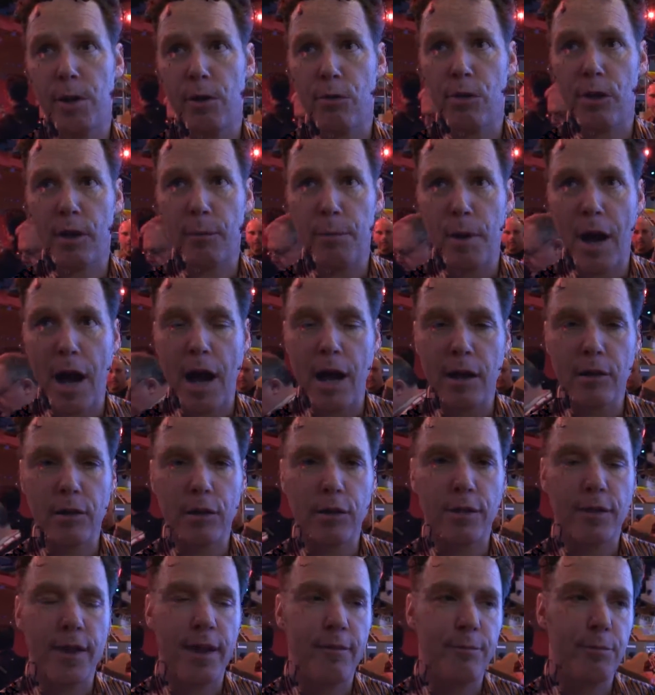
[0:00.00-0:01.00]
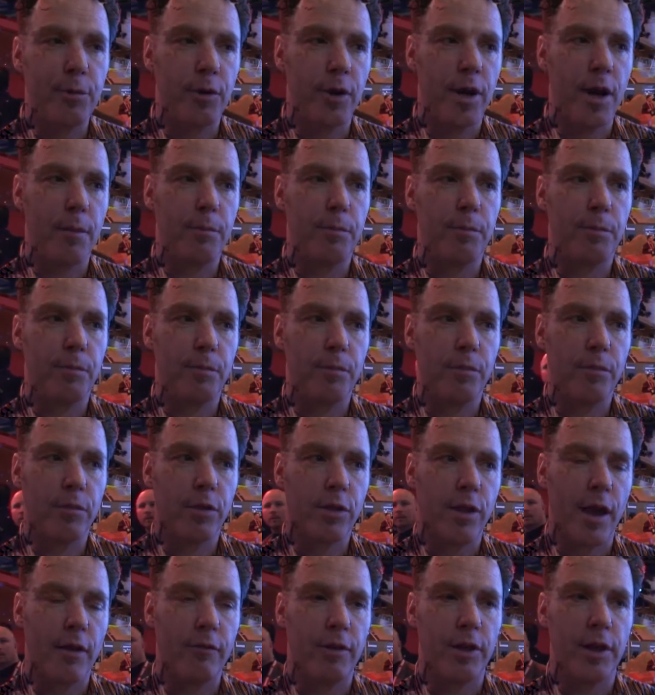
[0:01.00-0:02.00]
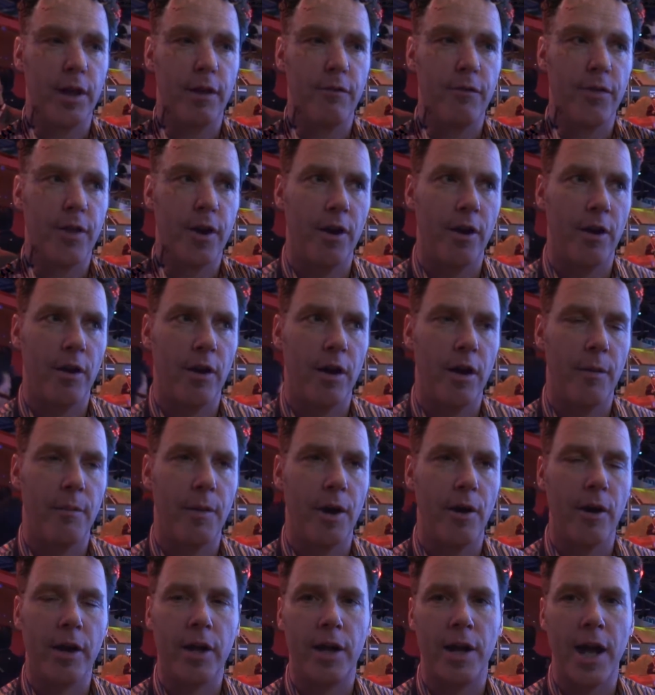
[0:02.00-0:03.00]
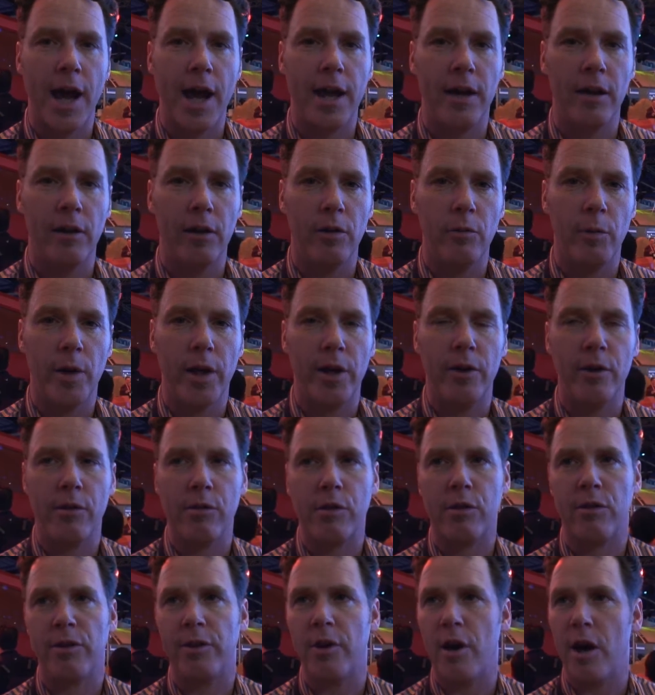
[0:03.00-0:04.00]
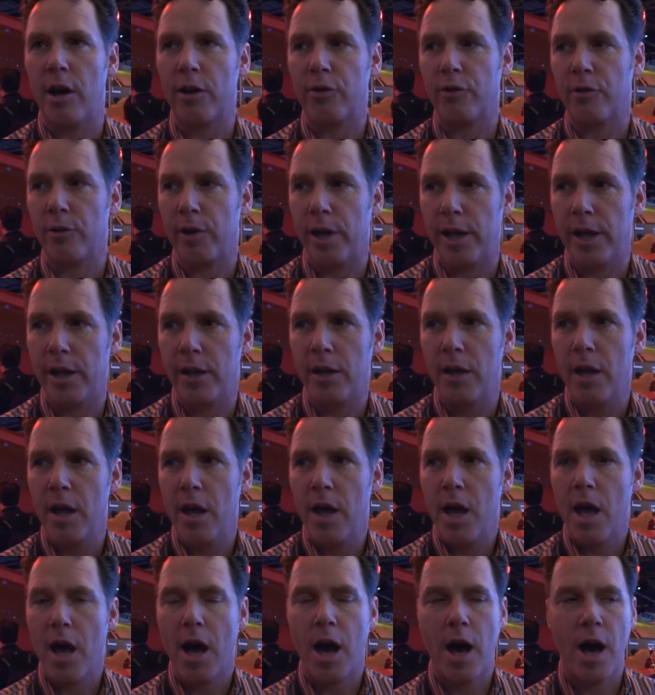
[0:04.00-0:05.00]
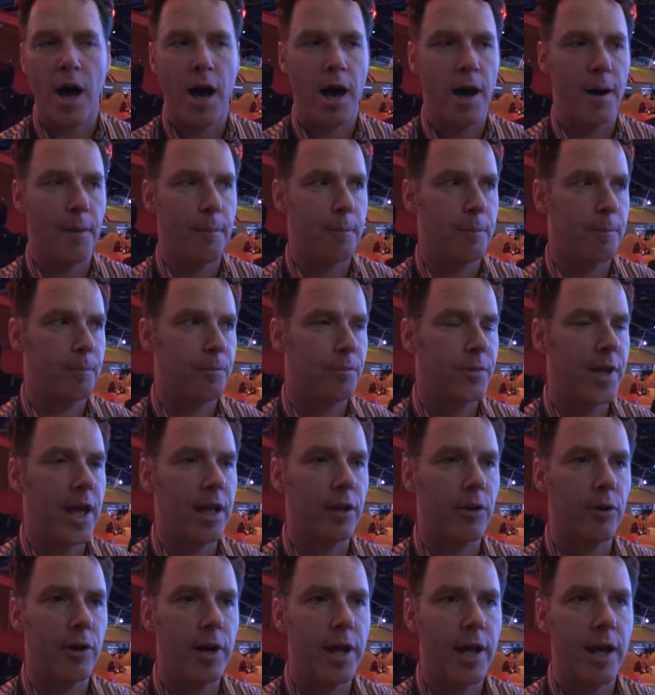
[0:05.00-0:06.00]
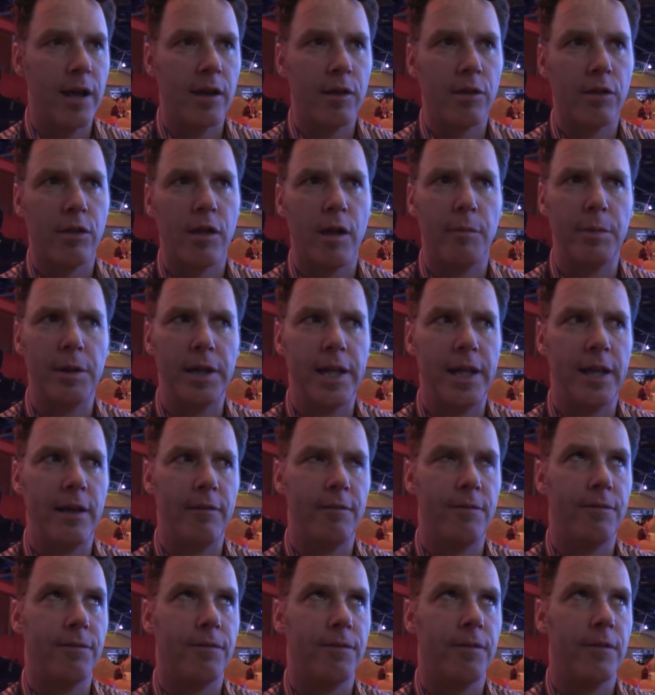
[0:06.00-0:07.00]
Music Box. They put up several of their American Idol winners, Daughtry, Taylor Hicks, I believe.